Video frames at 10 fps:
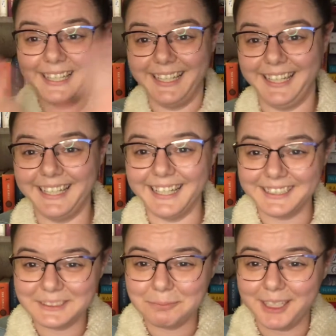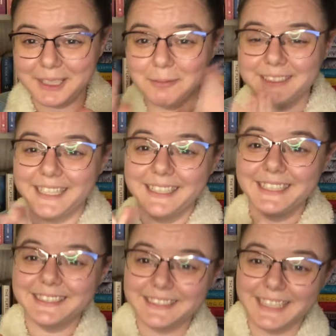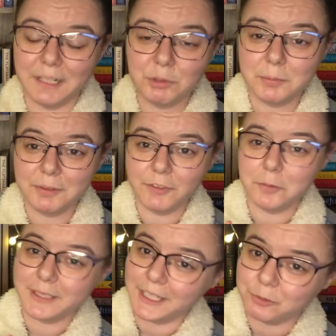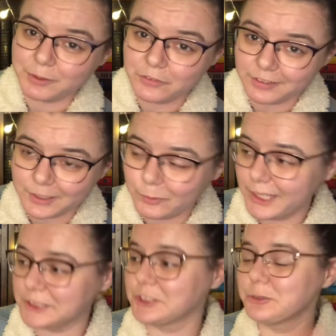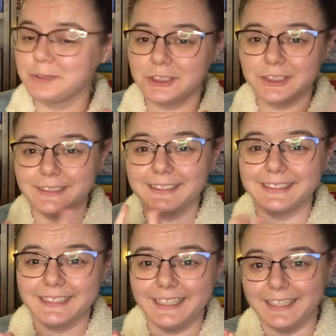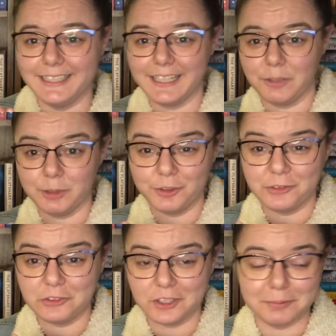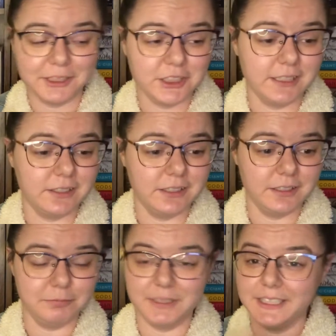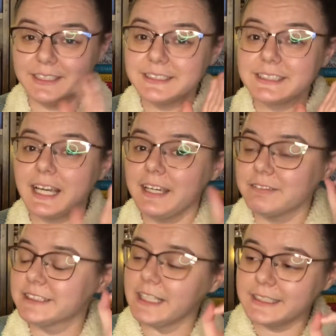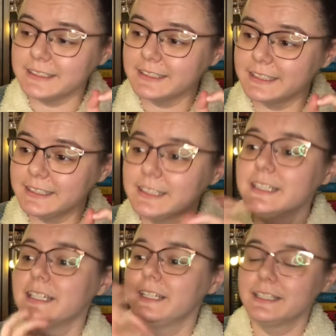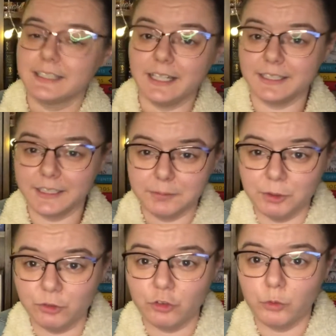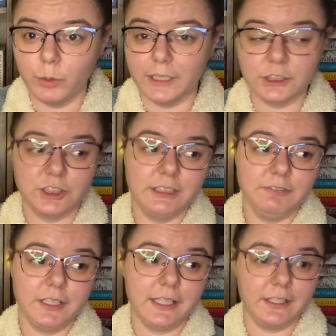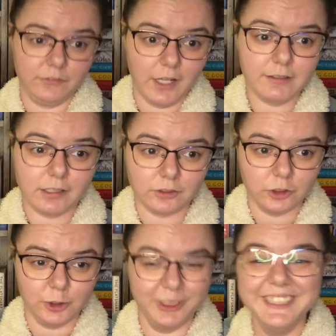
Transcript: Hey guys, my name is Haley, and today I'm going to be filming a recently watched, which is a thing I want to start on my channel of because I have suddenly gotten in the mood to watch TV that is not Doctor Who,